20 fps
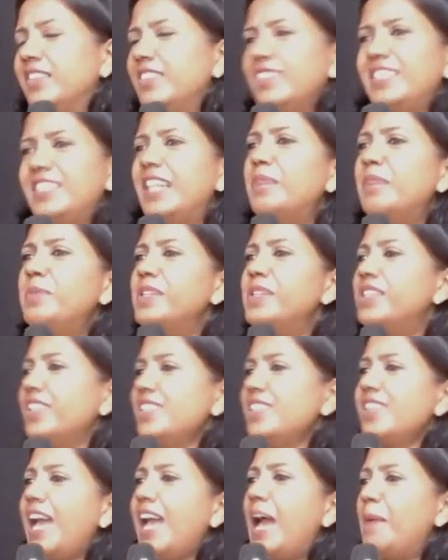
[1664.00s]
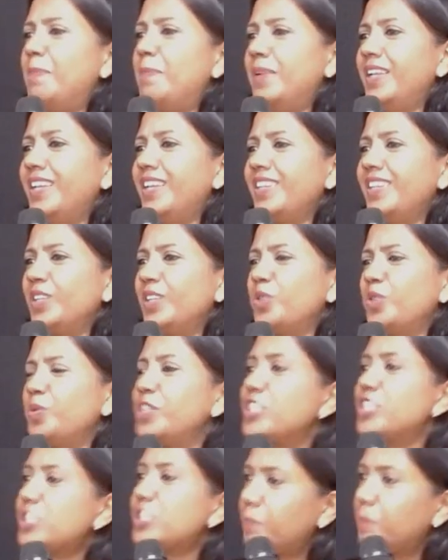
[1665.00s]
terrible things are happening. You know, we
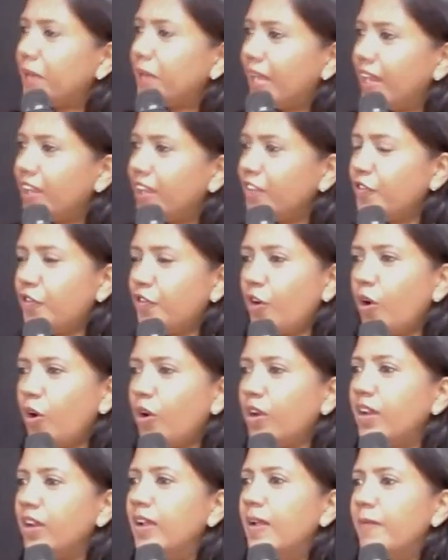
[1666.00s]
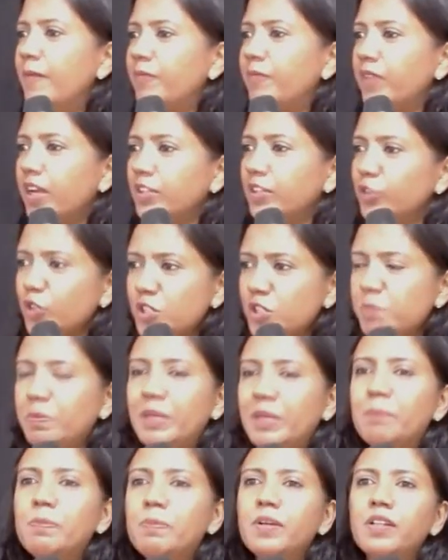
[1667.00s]
just pray for uh, those
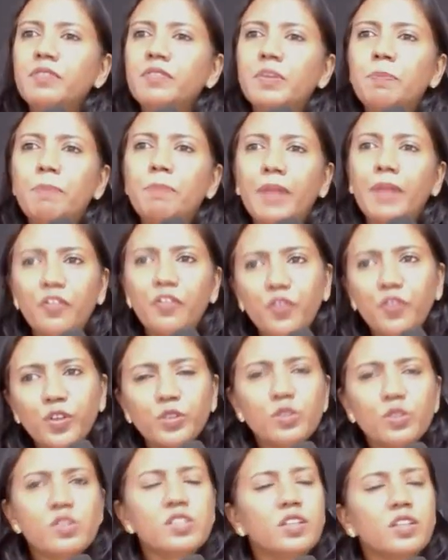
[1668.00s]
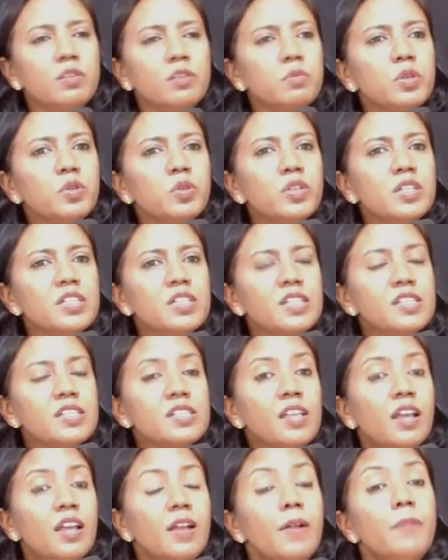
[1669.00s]
people. We pray for those communities.
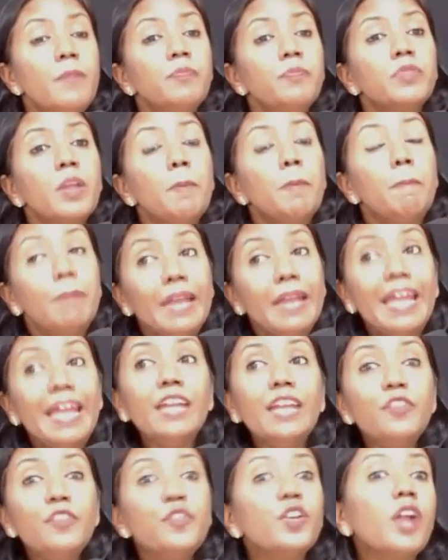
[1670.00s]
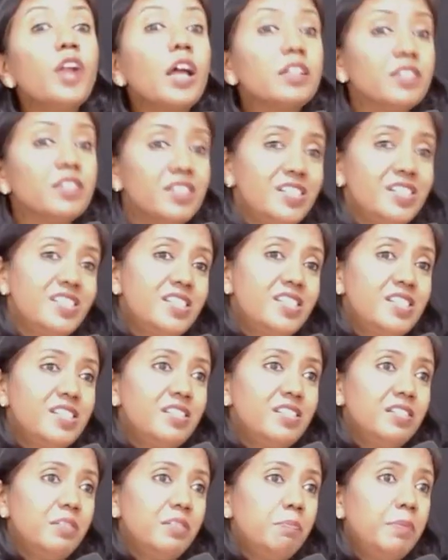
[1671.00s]
Praying for others,
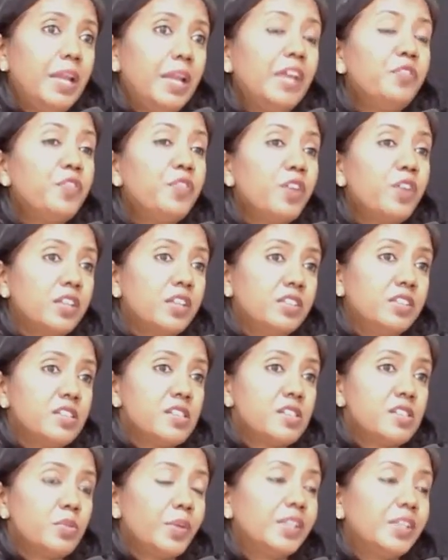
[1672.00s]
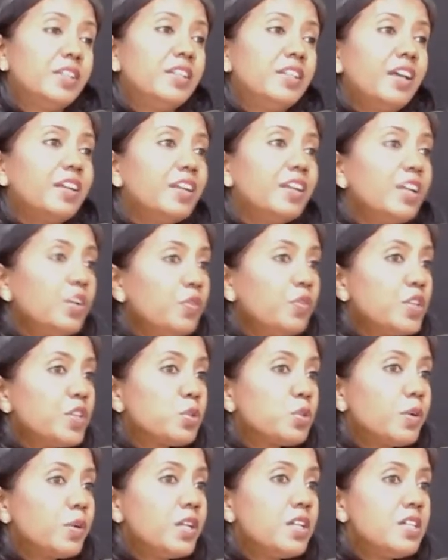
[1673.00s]
praying for others, whether they are
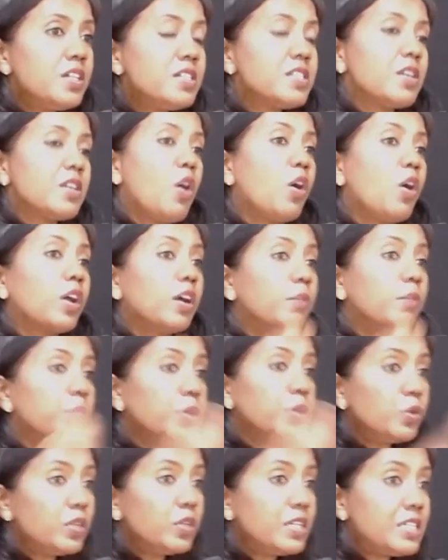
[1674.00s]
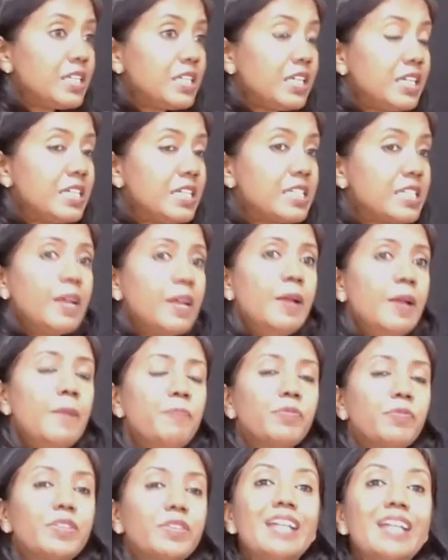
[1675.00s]
individuals or communities,
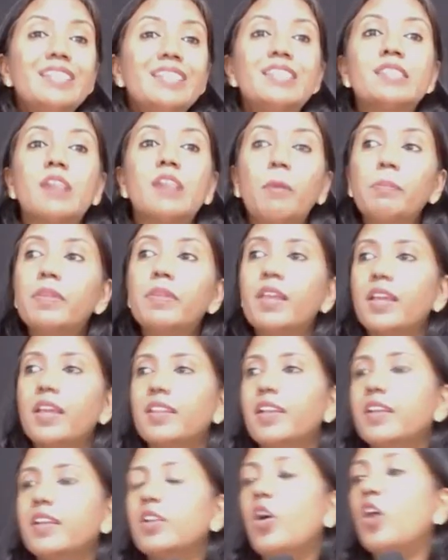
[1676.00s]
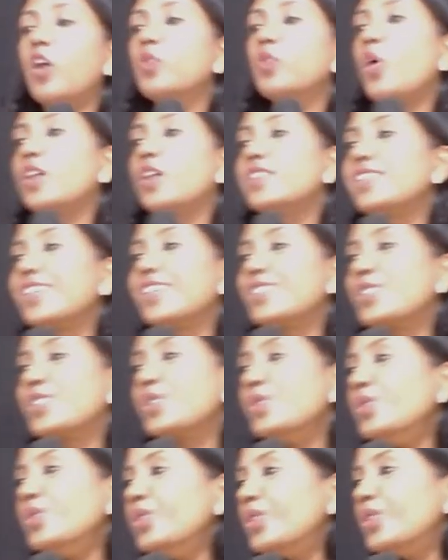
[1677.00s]
that's something that God wants us
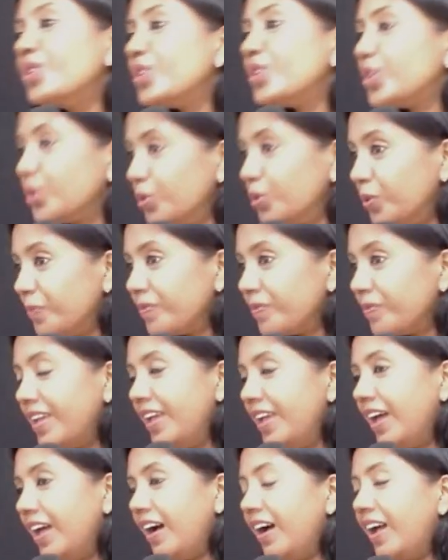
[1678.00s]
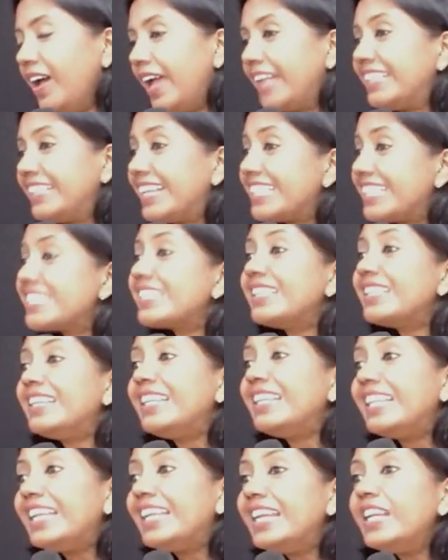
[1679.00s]
to do. Uh, and there is a
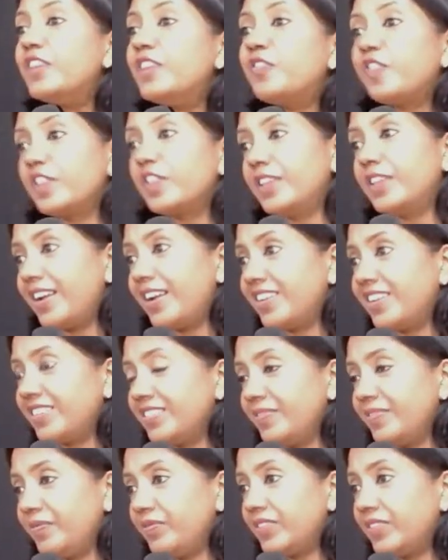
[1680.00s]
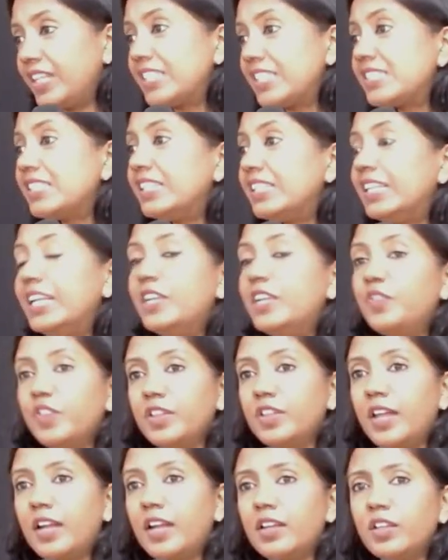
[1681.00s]
need for that there is a need for
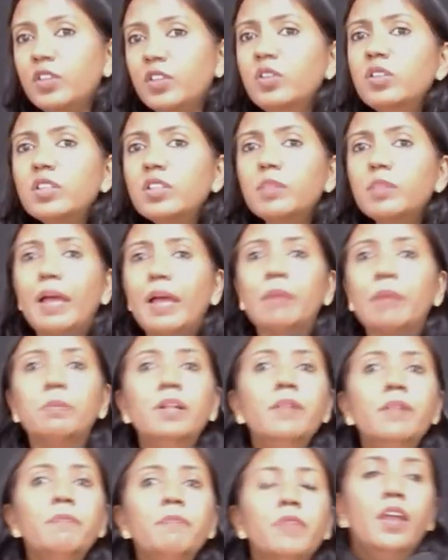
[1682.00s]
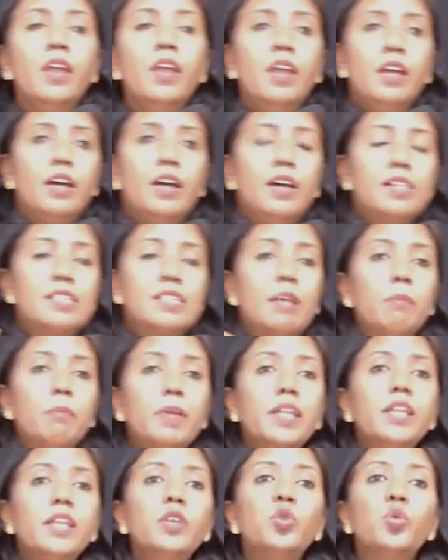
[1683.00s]
that you know in the bible uh,
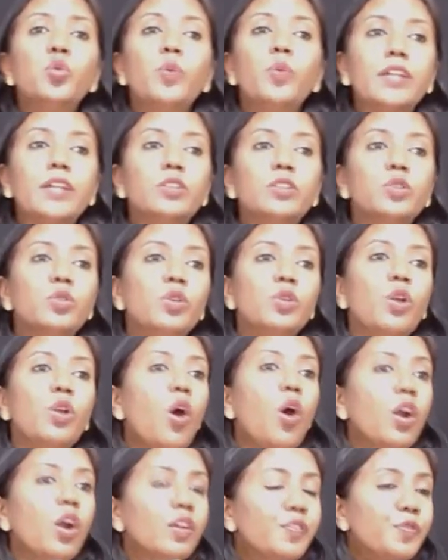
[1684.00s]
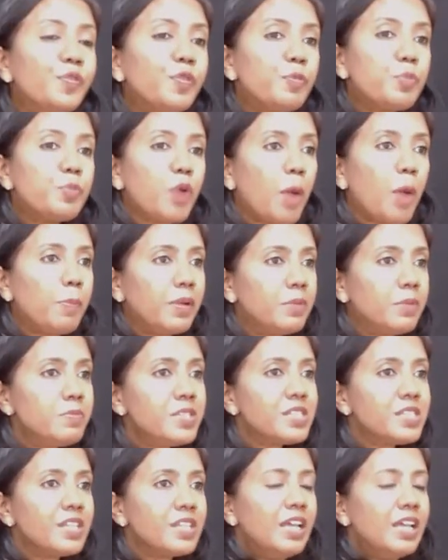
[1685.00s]
somebody who went through a lot of
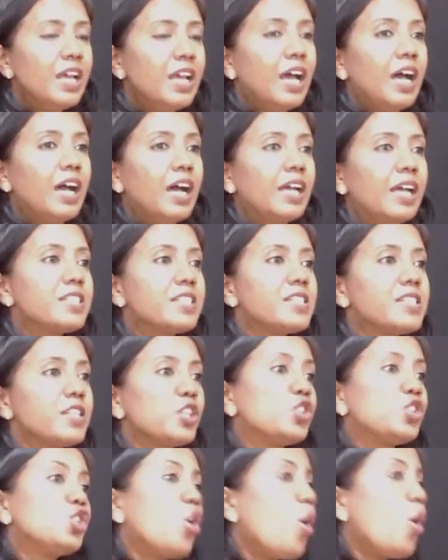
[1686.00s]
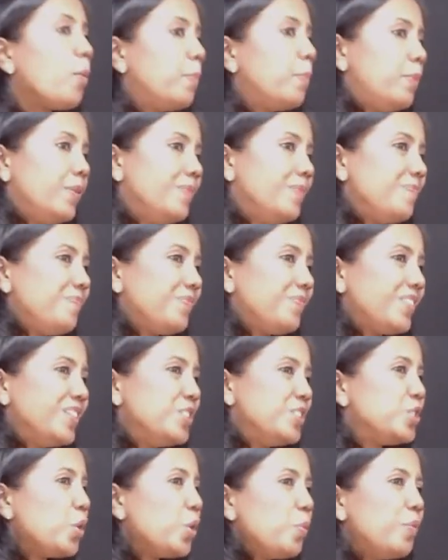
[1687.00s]
problems uh, is job
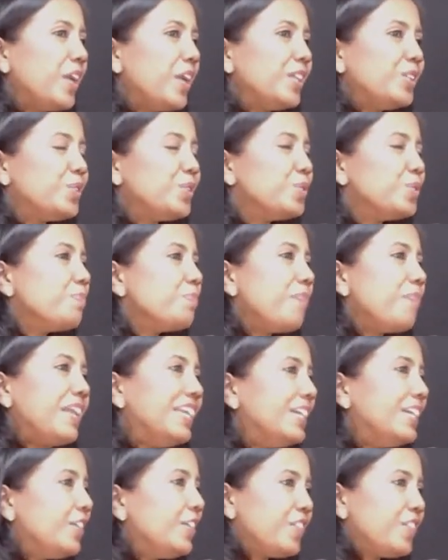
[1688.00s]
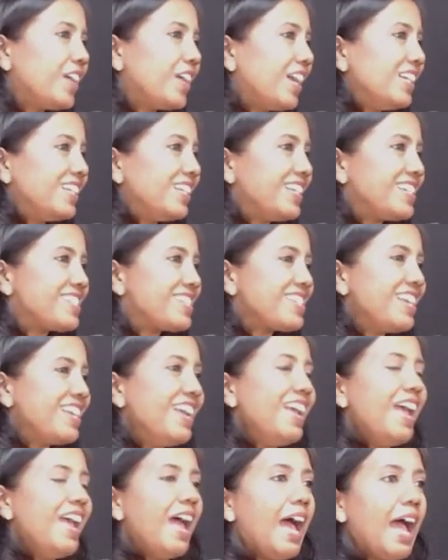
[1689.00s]
job went through many difficulties
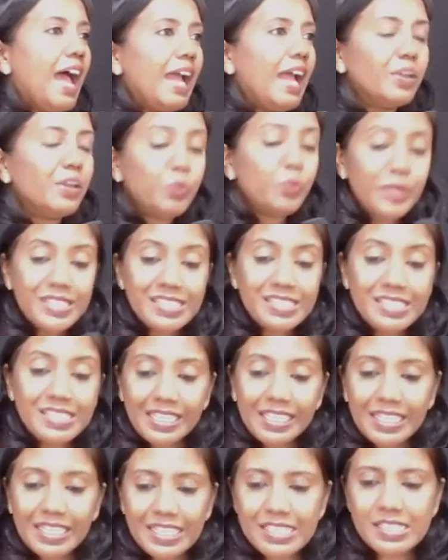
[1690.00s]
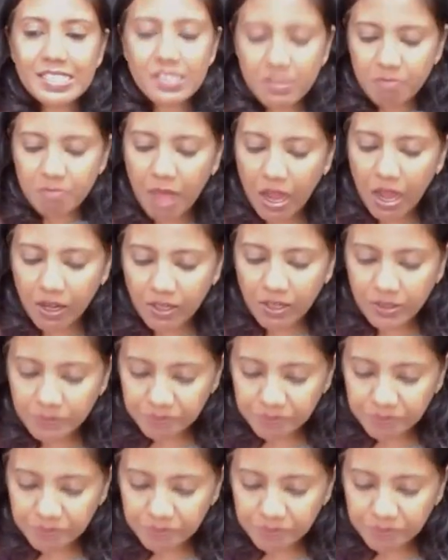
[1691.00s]
and we see his remark